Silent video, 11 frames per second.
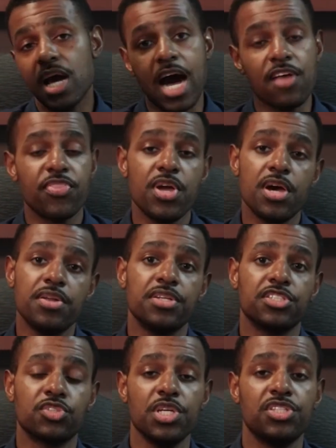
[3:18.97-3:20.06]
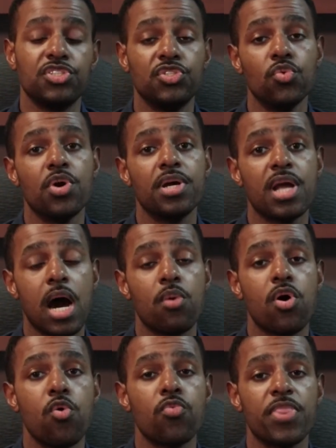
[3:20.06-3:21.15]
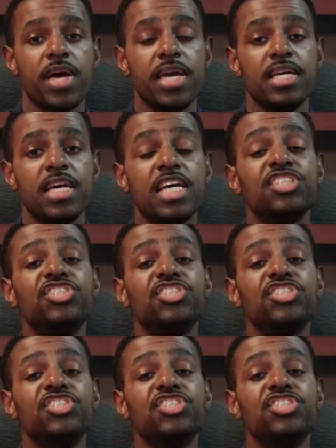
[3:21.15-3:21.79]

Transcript: out there in the streets doing our own thing,